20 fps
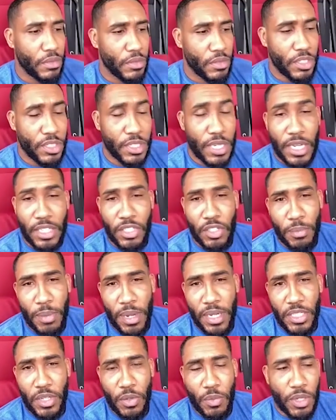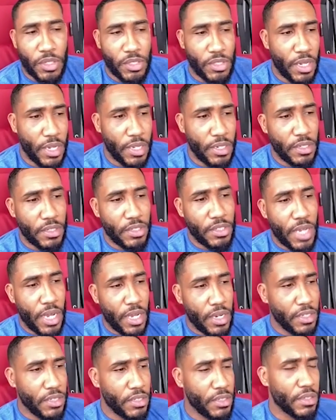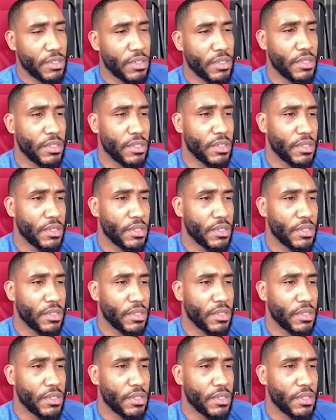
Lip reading: Just guys don't match up well stylistically.